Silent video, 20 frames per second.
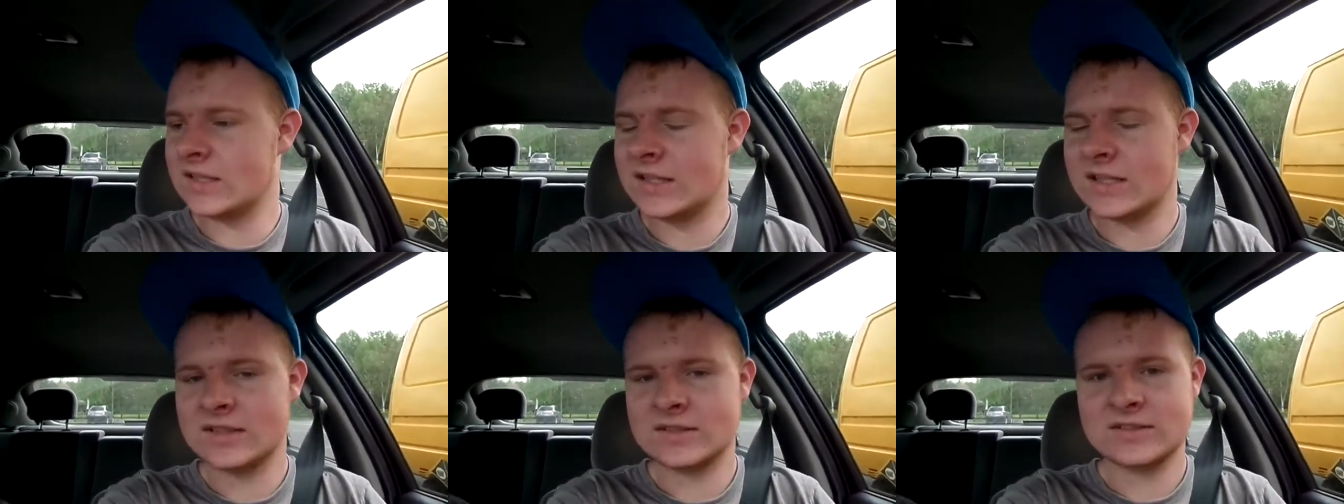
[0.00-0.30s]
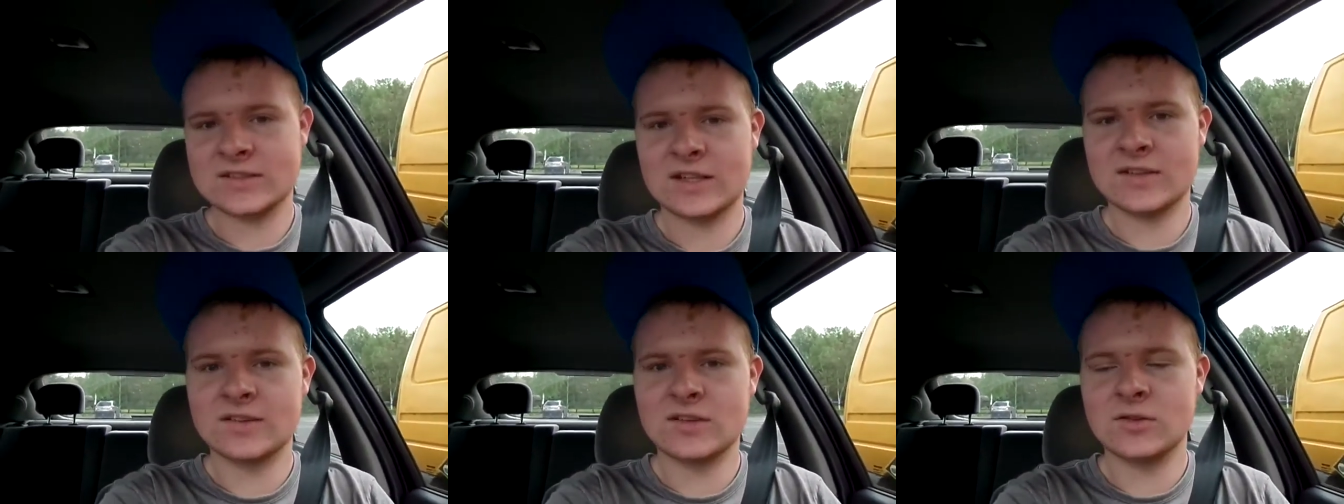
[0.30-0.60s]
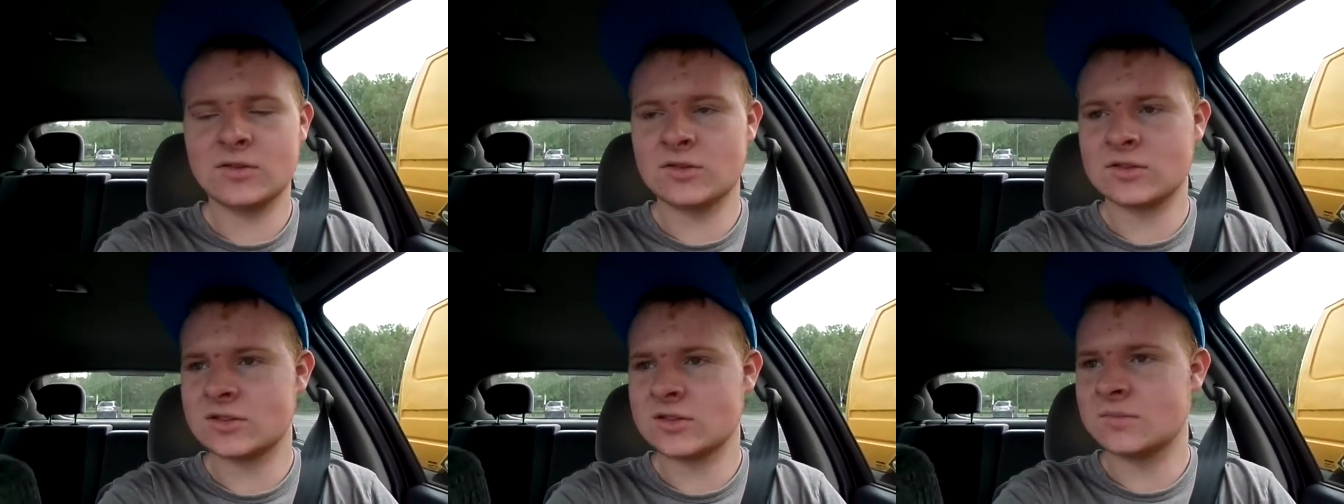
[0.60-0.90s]
That sounded
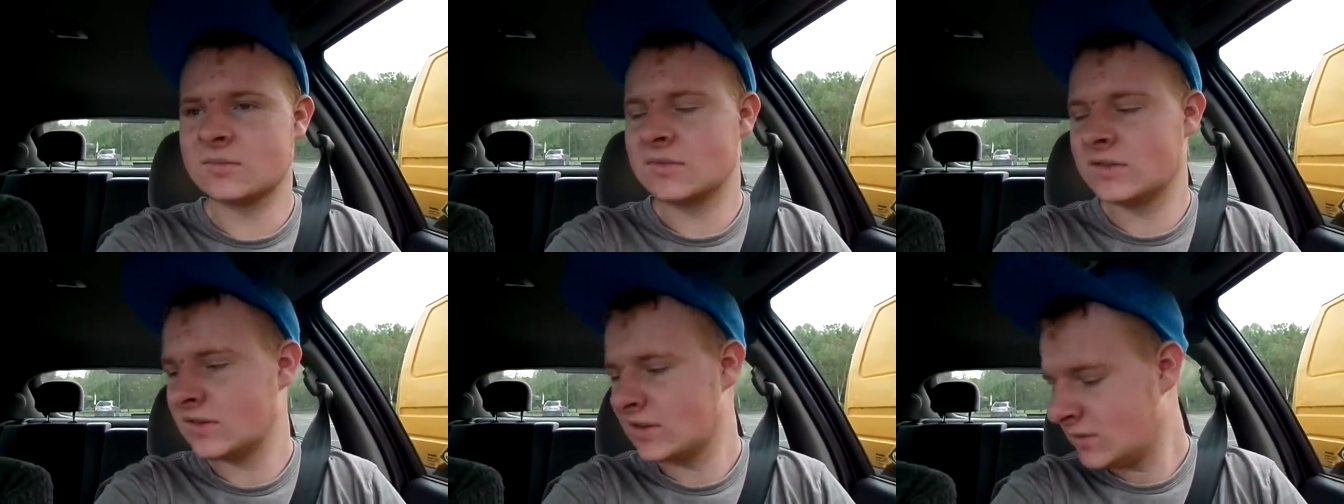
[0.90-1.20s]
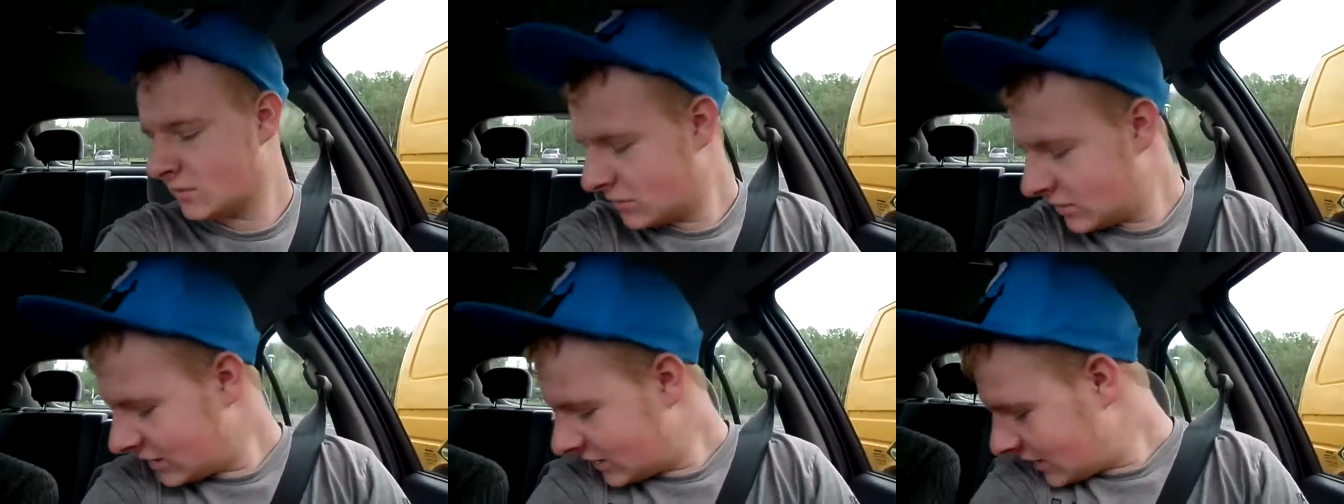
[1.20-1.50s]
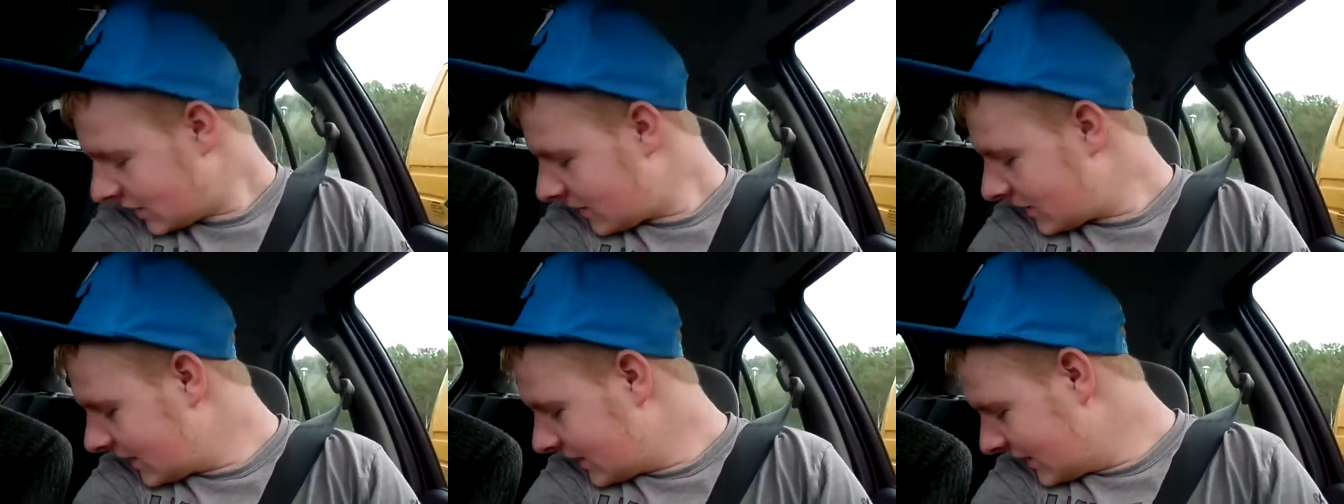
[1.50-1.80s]
awesome. What are you
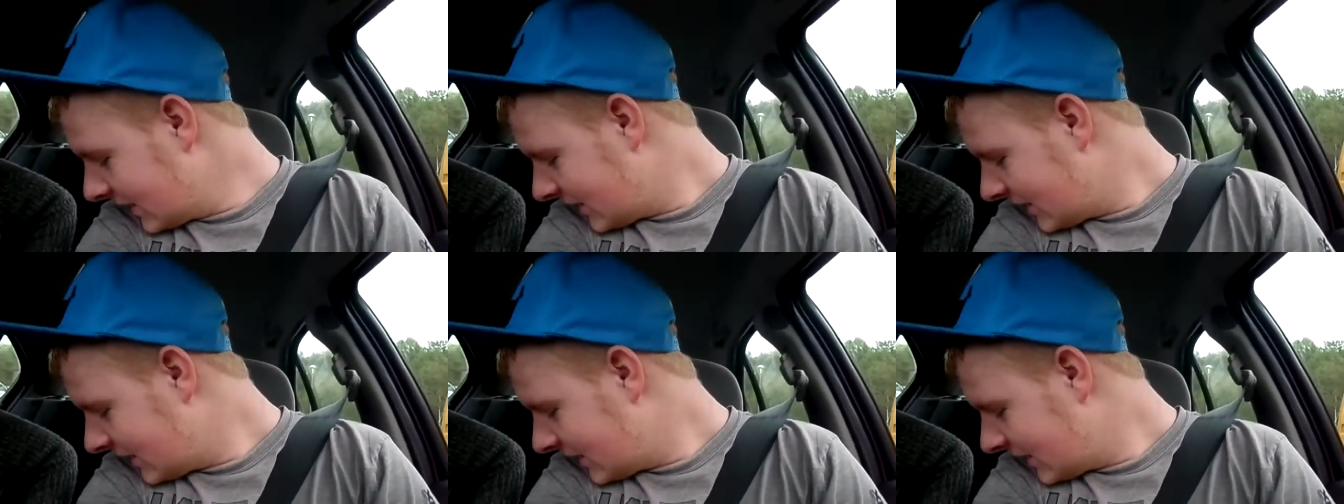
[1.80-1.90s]
doing?